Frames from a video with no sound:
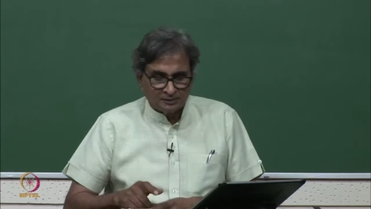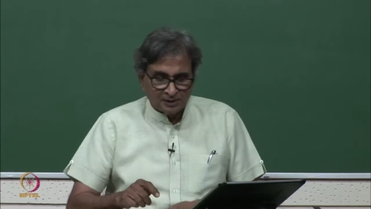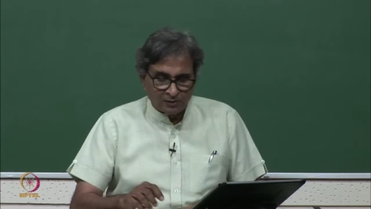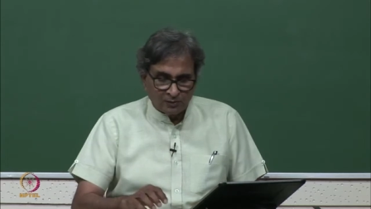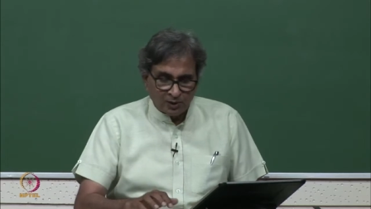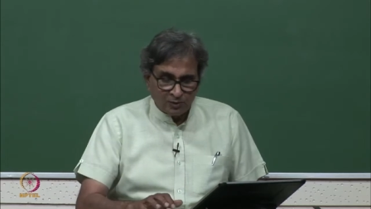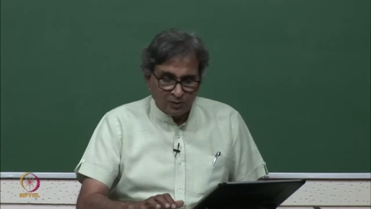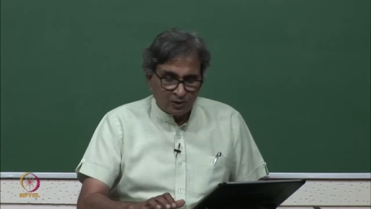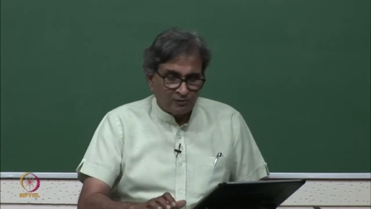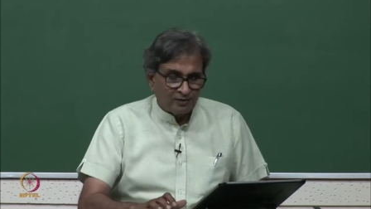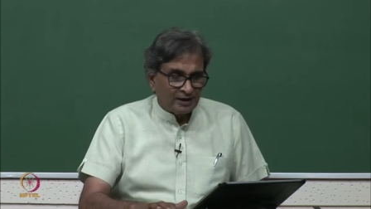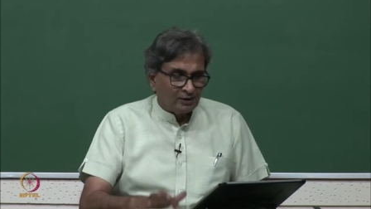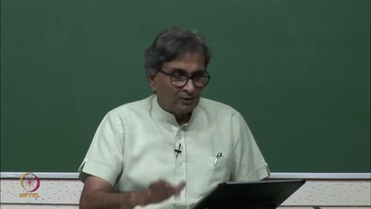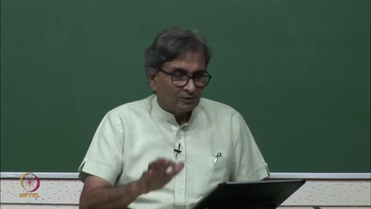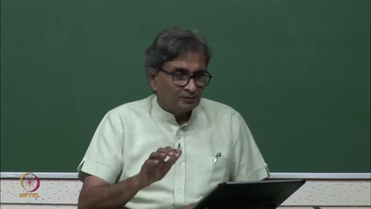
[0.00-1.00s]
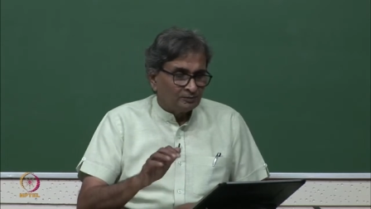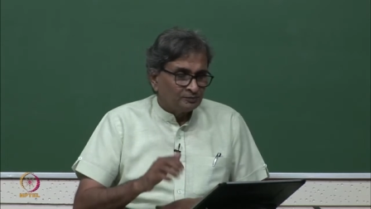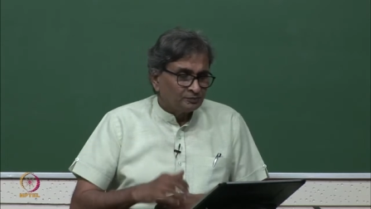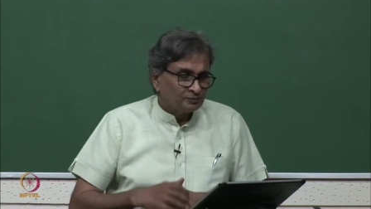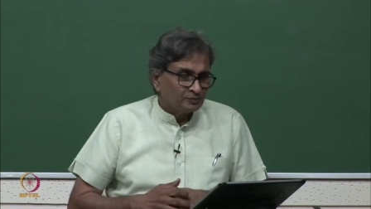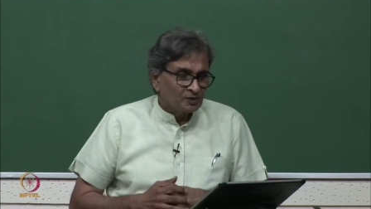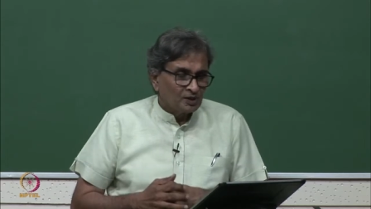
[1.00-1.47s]
And what do you want to find out?
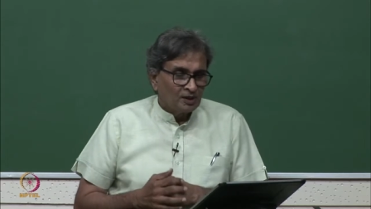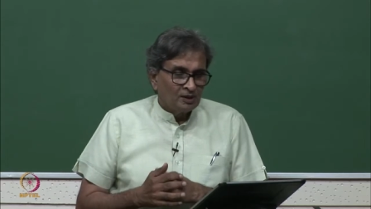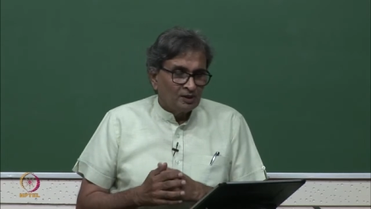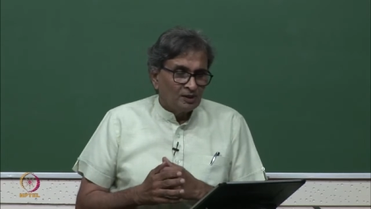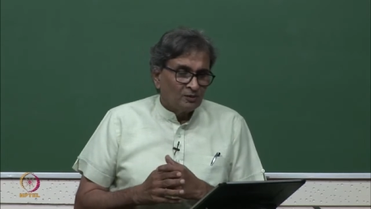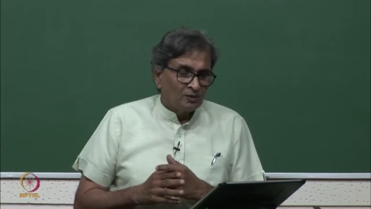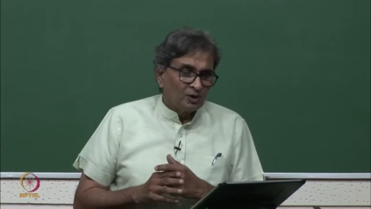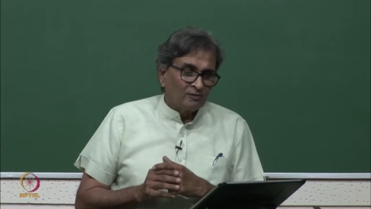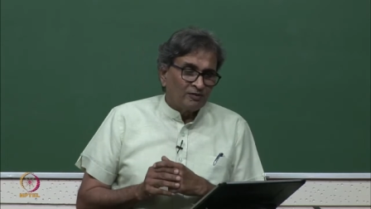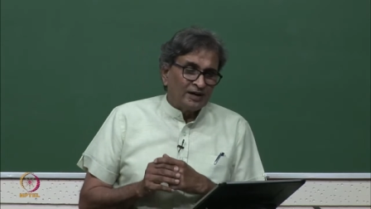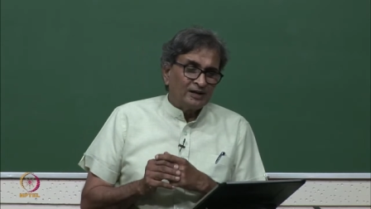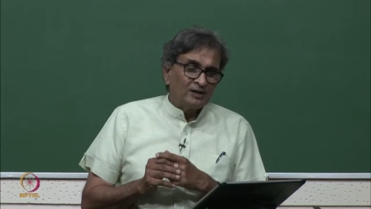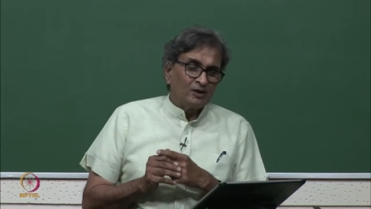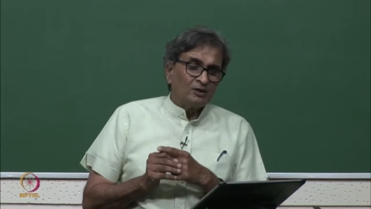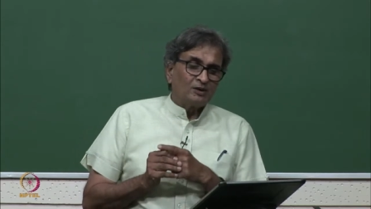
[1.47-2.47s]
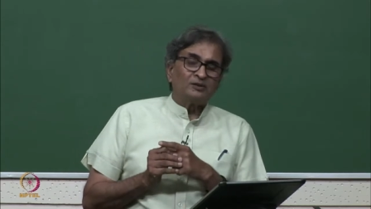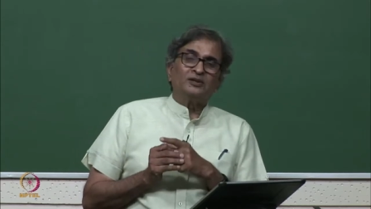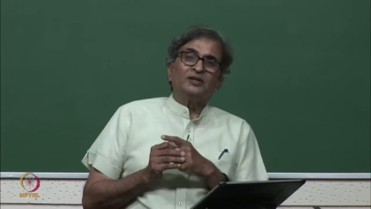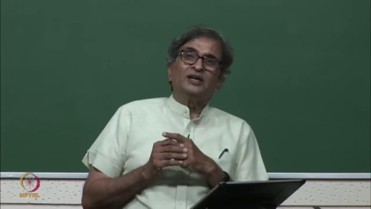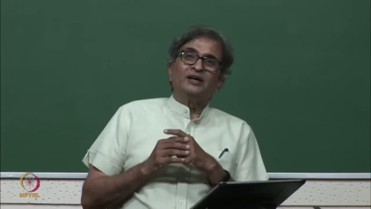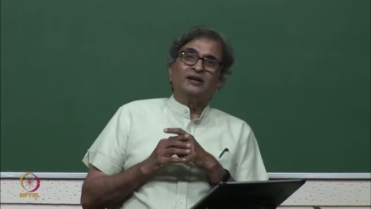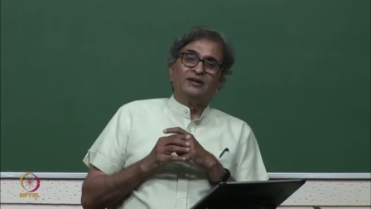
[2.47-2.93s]
You want to find out
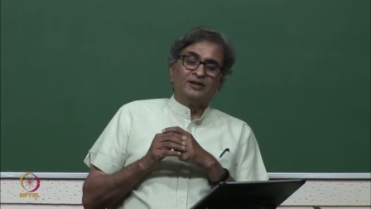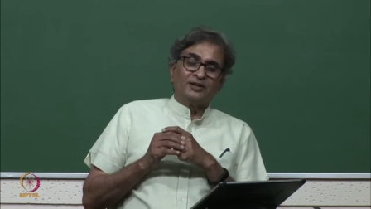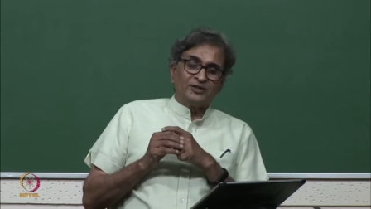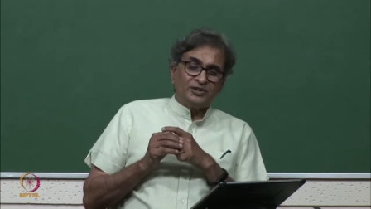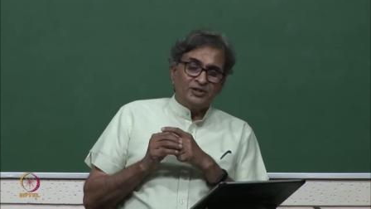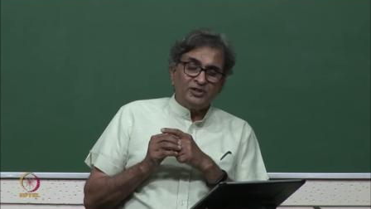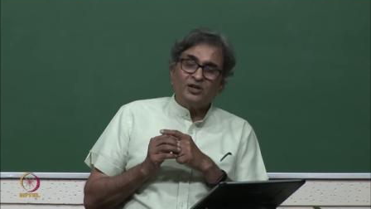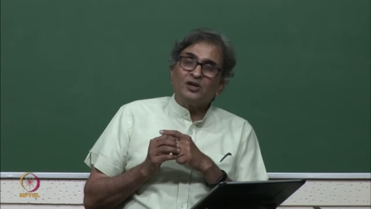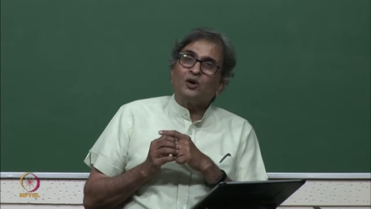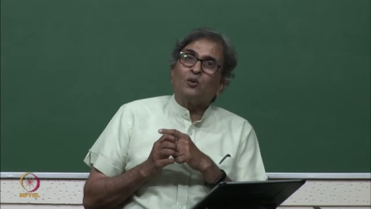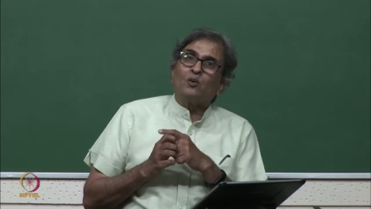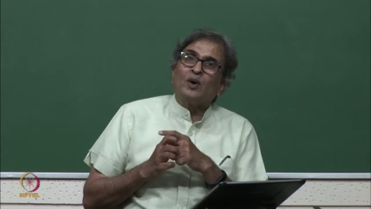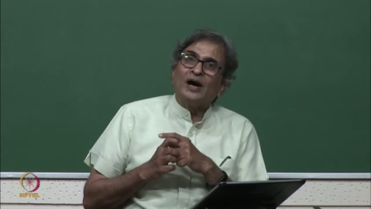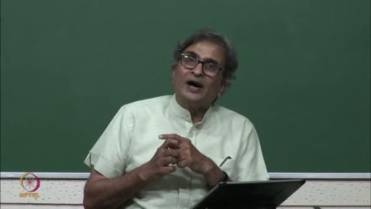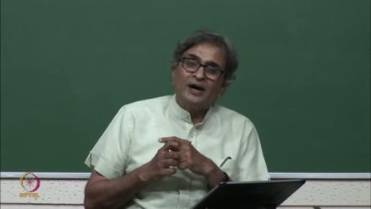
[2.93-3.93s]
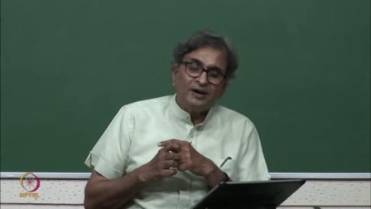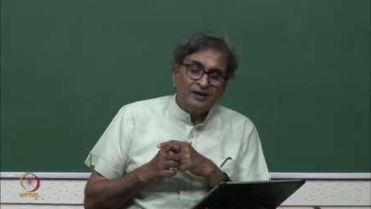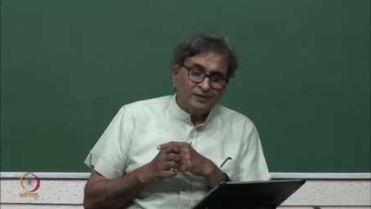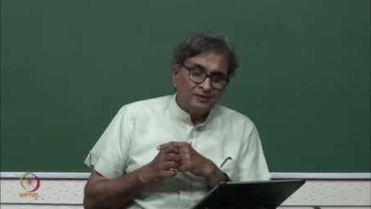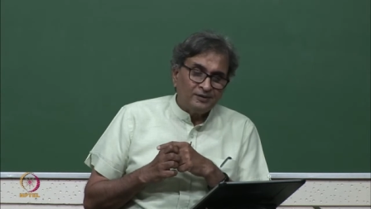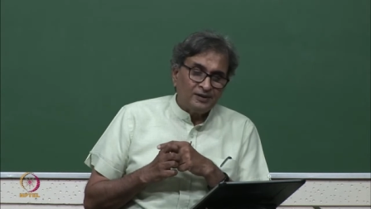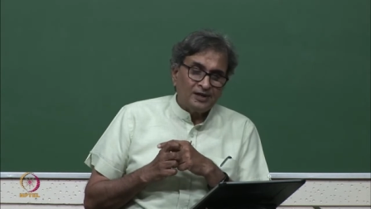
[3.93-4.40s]
the energy
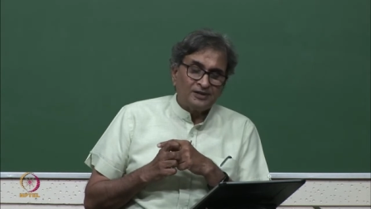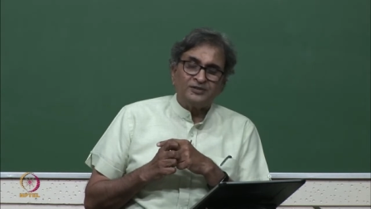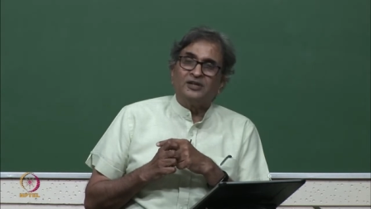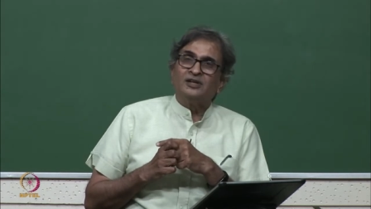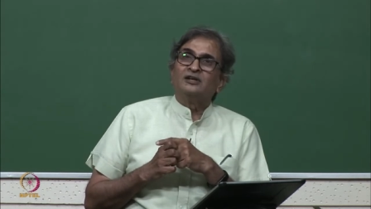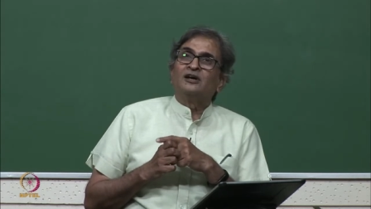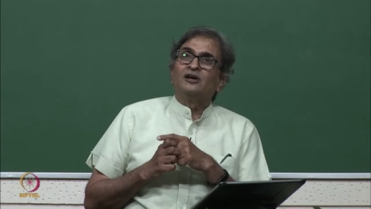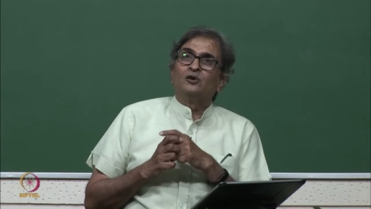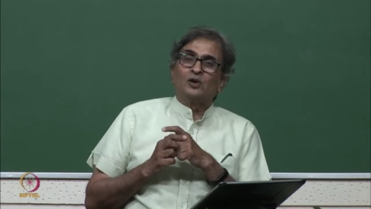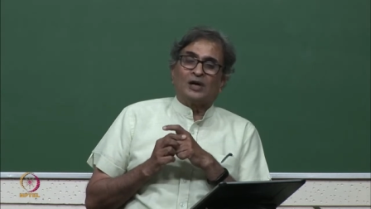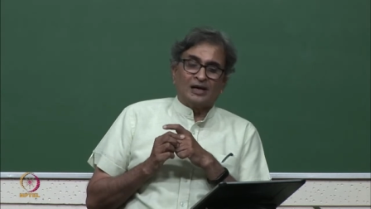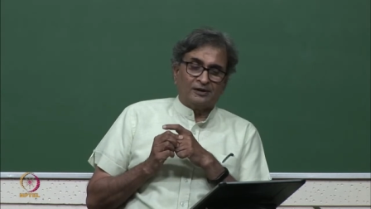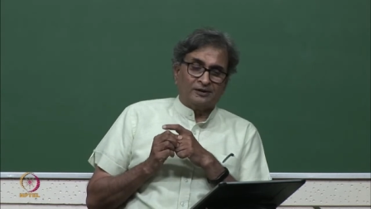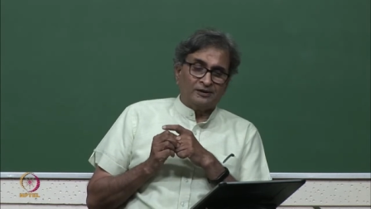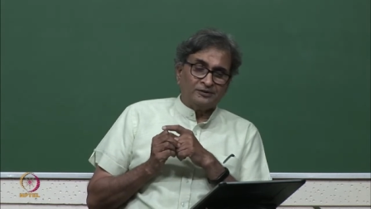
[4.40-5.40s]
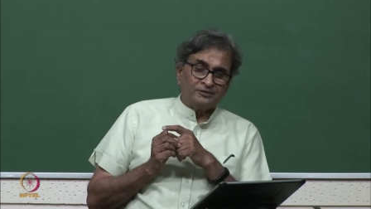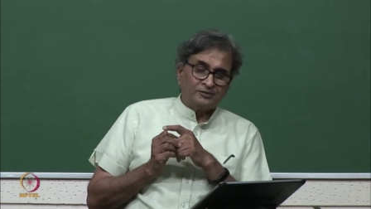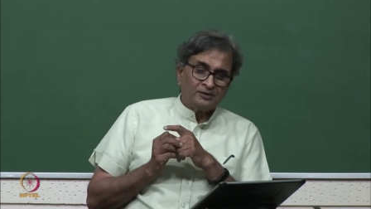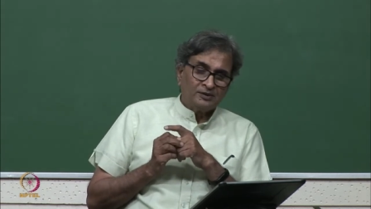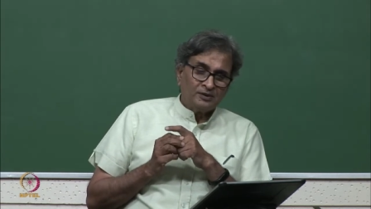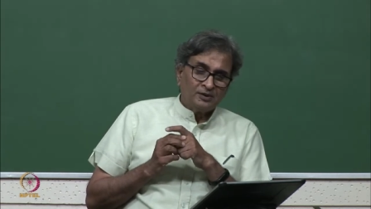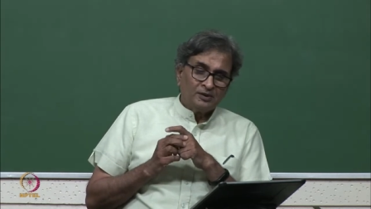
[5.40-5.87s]
required let us say in kilocalories
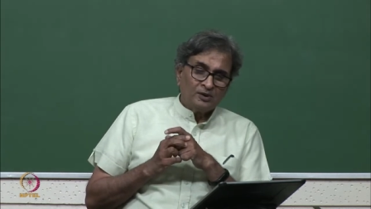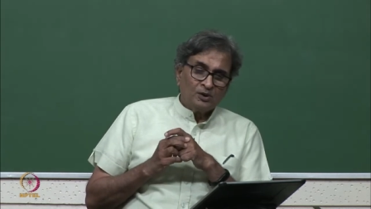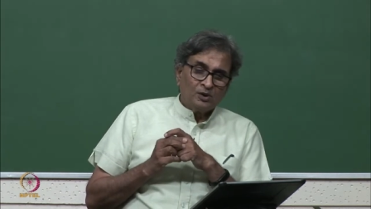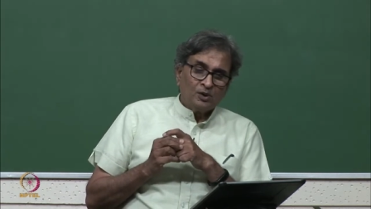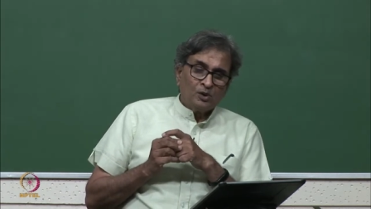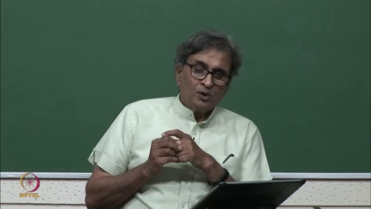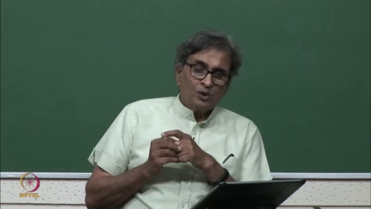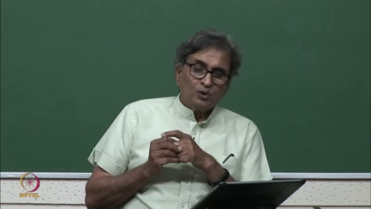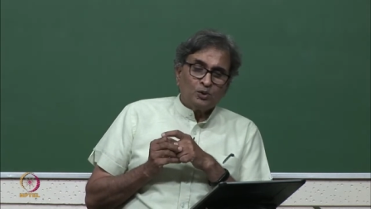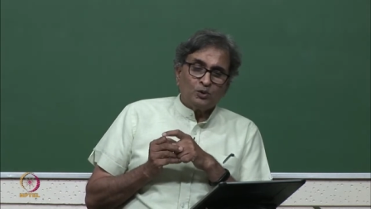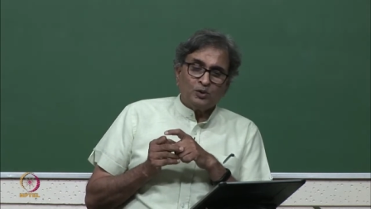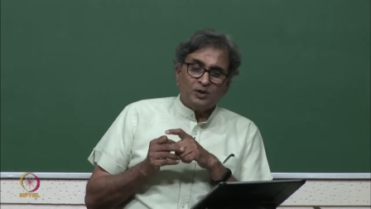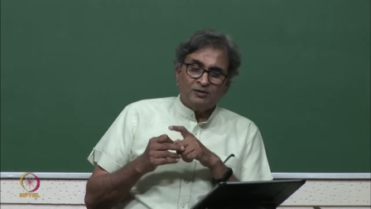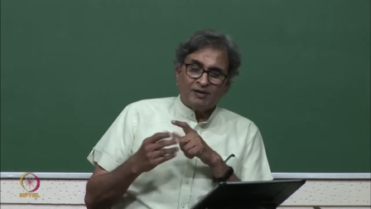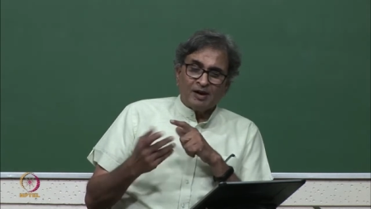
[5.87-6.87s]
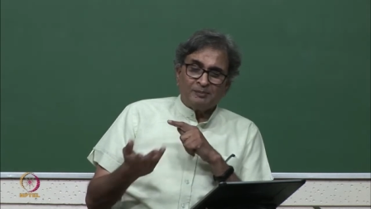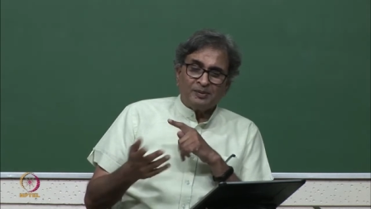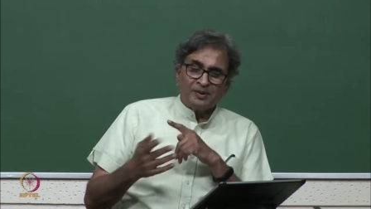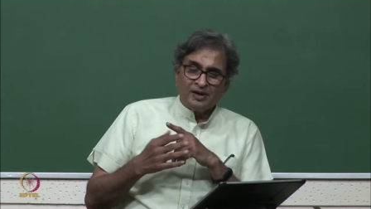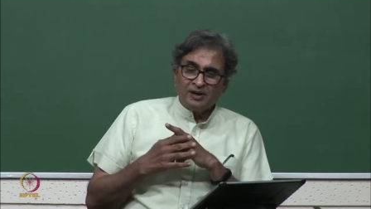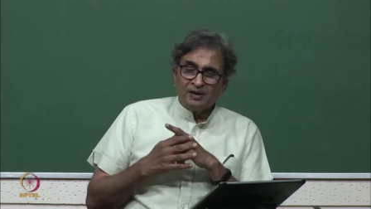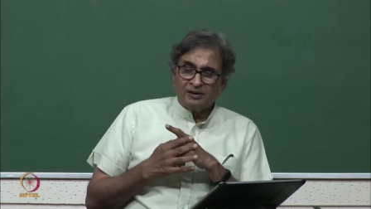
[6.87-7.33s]
to
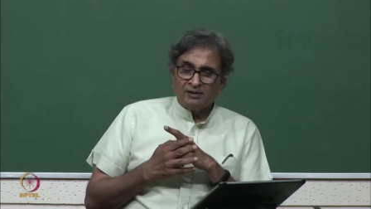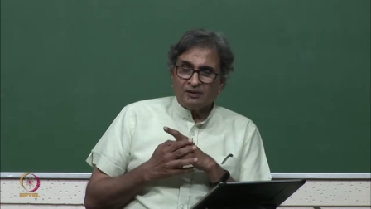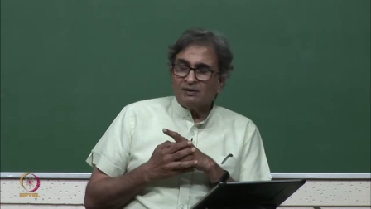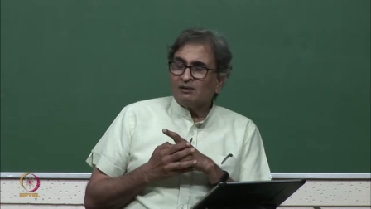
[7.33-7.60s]
evaporate